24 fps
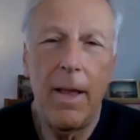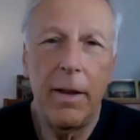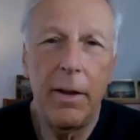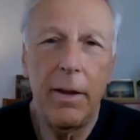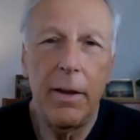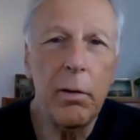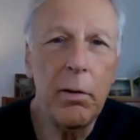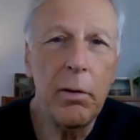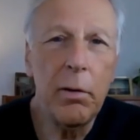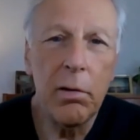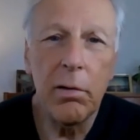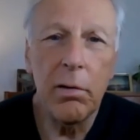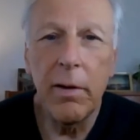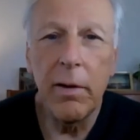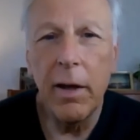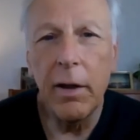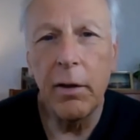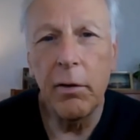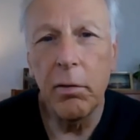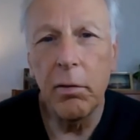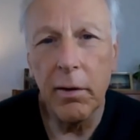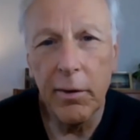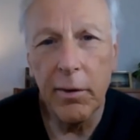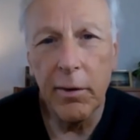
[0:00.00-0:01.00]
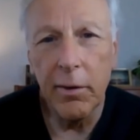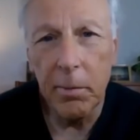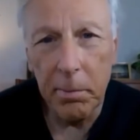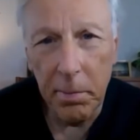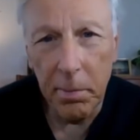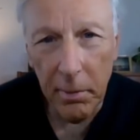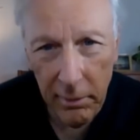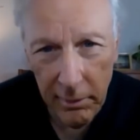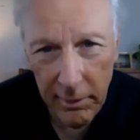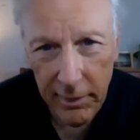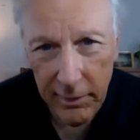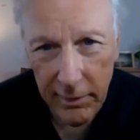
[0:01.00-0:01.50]
You create your
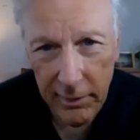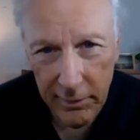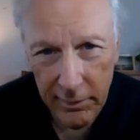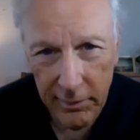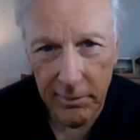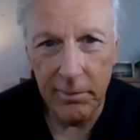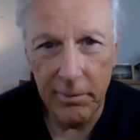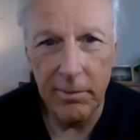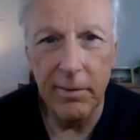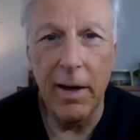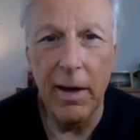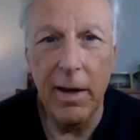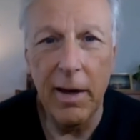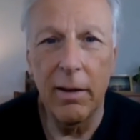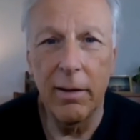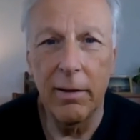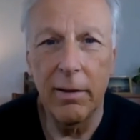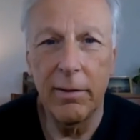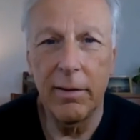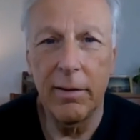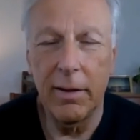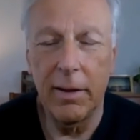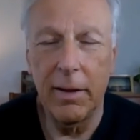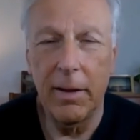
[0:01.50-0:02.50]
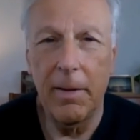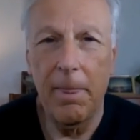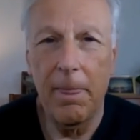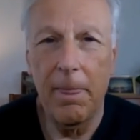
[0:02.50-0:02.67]
experience of reality,